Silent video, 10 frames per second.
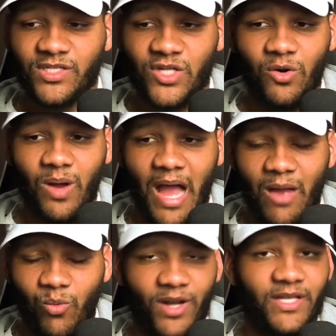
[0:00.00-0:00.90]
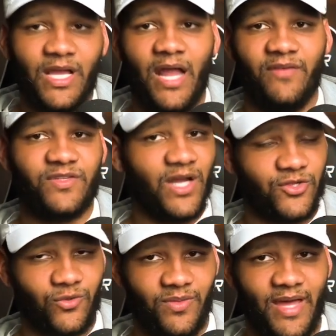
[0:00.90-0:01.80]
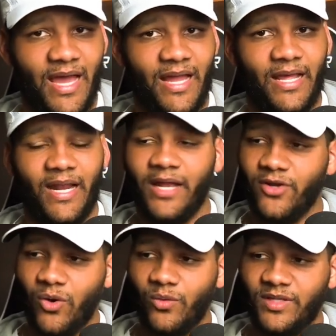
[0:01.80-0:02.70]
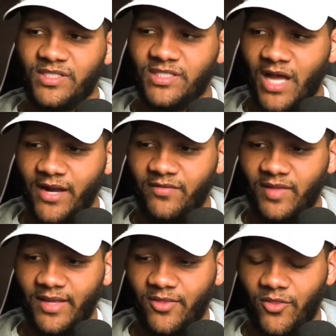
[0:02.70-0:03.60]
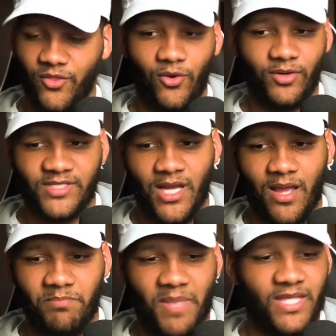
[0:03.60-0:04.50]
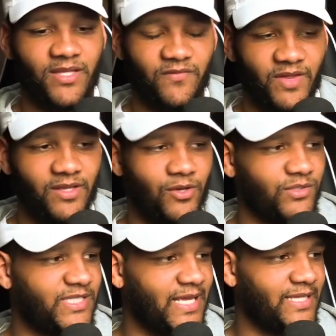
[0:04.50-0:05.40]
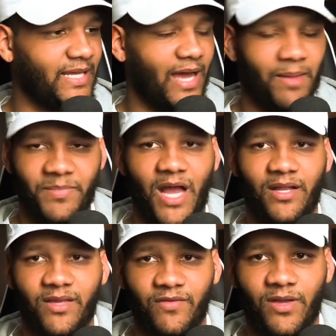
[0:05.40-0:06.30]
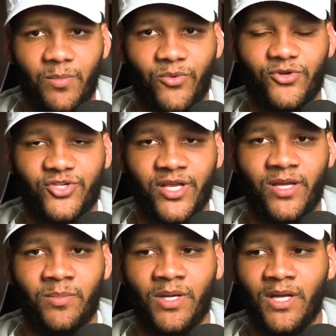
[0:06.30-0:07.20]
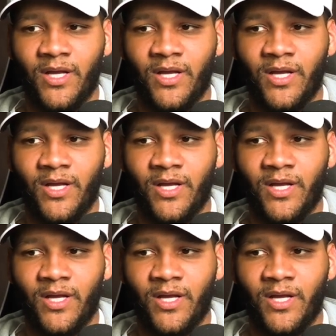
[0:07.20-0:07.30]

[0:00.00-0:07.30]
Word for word: so I wanted to kind of touch on that. And I know this is kind of like the third time making a video saying that I'm not giving up on SHIB.